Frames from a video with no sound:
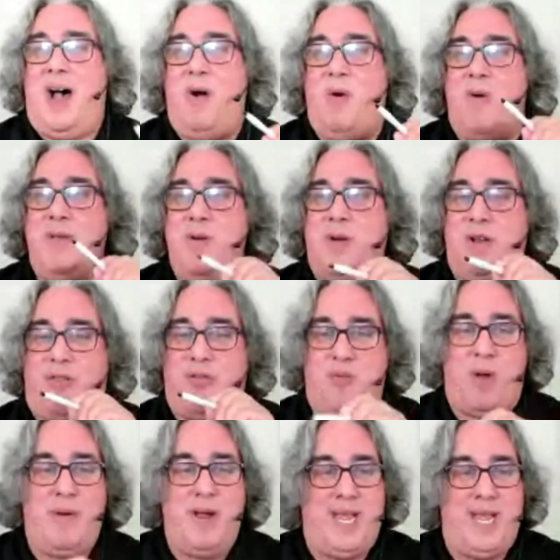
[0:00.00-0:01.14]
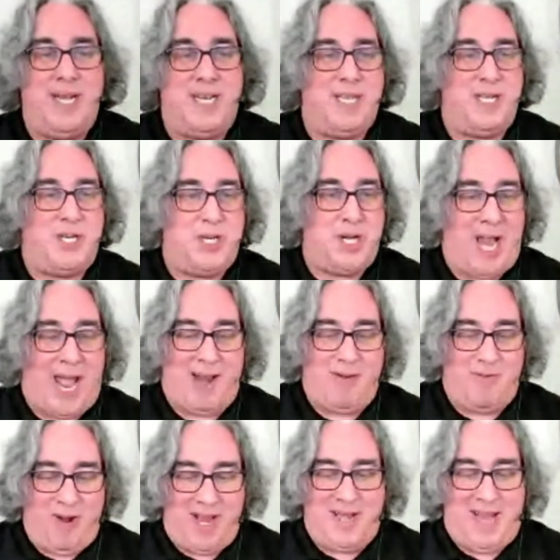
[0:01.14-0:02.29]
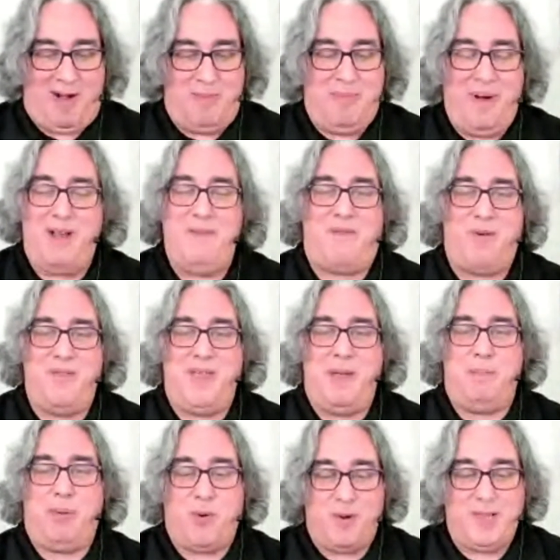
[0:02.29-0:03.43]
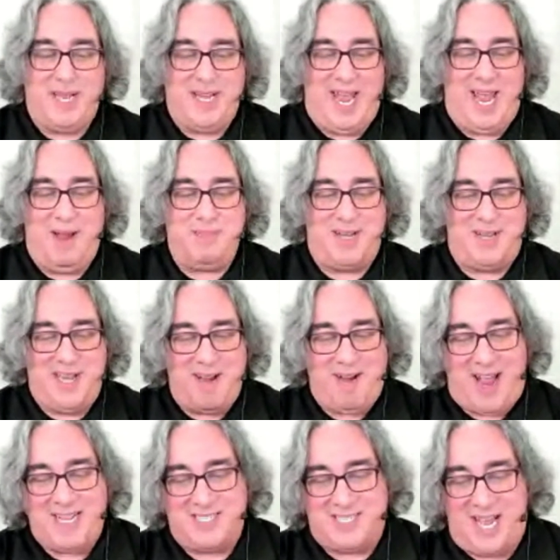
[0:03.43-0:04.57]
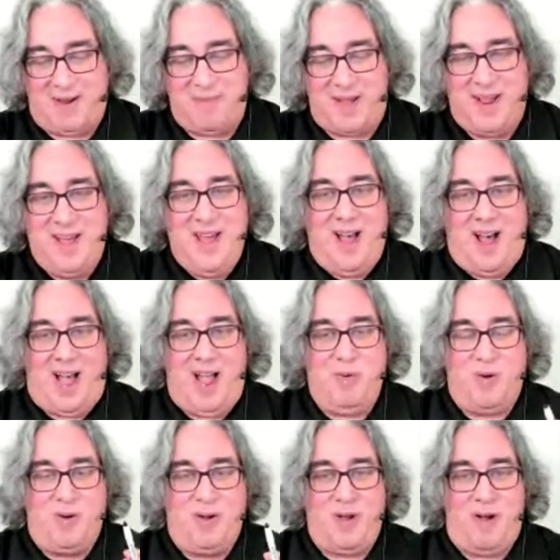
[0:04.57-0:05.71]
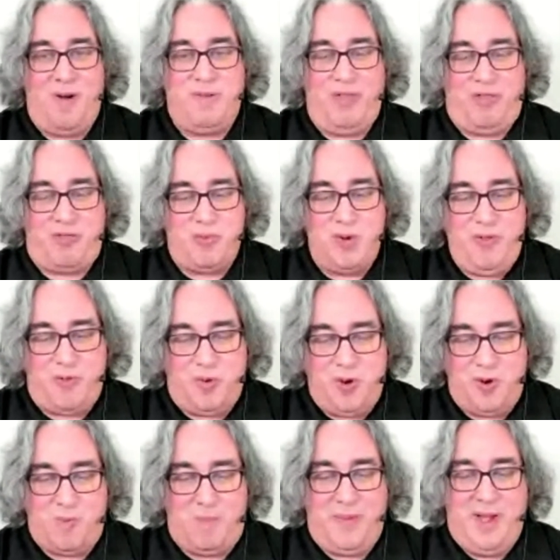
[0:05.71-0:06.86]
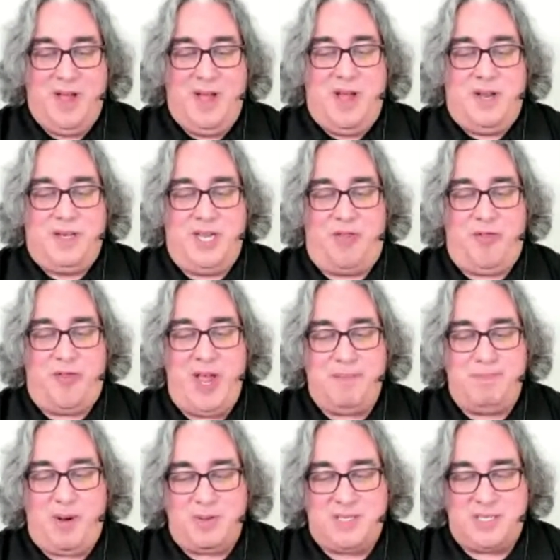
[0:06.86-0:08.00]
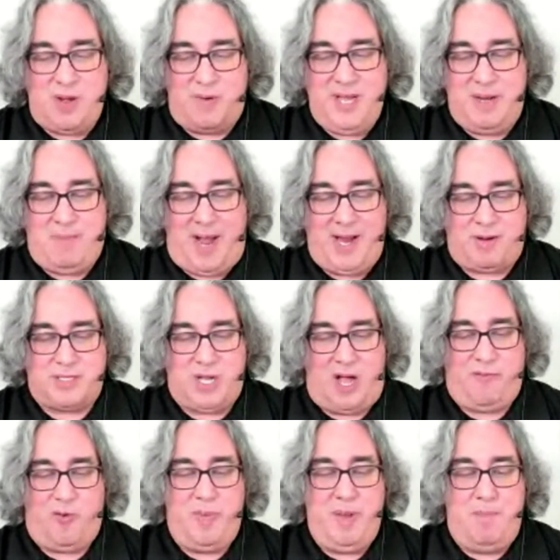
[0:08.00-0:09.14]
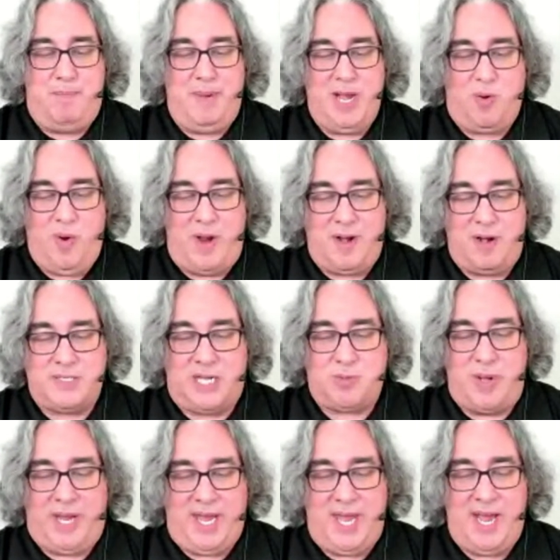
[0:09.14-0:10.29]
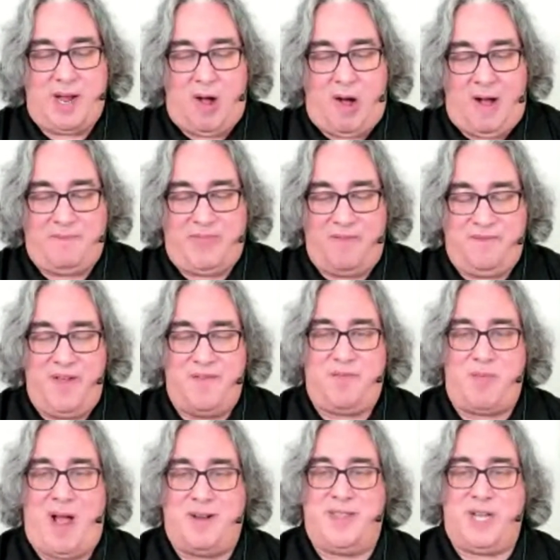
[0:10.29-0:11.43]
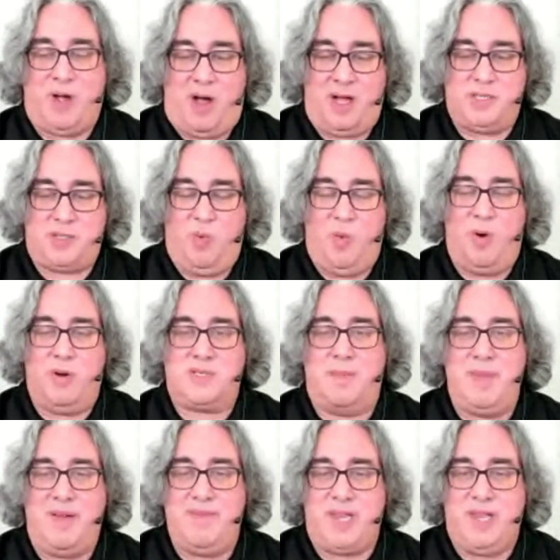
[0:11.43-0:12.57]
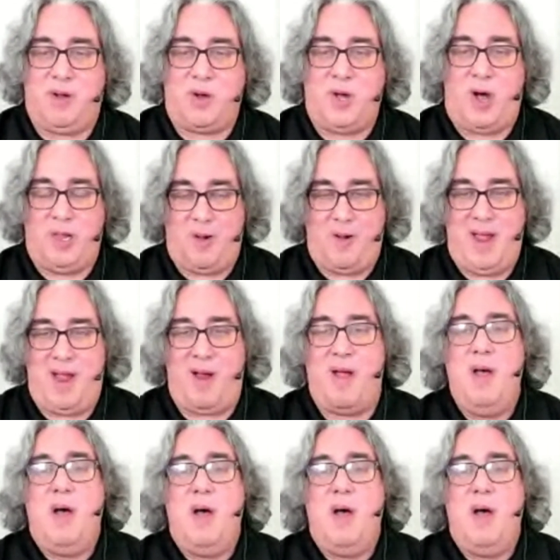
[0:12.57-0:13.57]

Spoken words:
or you can throw it into the chat right now. But for the poorly named Near End Segment, I will go through the room. Do you think both Sony and Microsoft will be big winners as we kick off the 5th round of the console wars? Let me give a little color here.